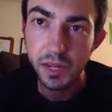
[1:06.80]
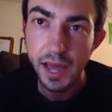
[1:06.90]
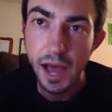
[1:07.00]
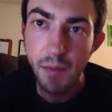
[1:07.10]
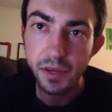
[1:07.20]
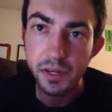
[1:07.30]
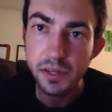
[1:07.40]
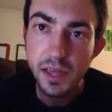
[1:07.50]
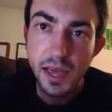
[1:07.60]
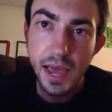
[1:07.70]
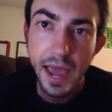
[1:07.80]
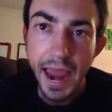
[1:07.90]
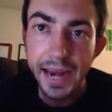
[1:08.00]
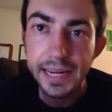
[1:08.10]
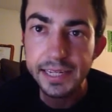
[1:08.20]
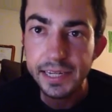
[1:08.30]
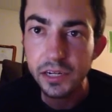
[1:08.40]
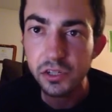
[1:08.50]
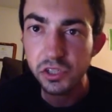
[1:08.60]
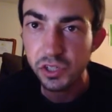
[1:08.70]
that happened 80
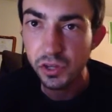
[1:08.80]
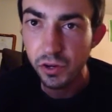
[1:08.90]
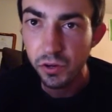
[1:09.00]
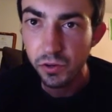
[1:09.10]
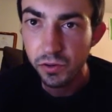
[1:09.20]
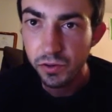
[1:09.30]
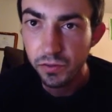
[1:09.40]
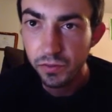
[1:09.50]
years ago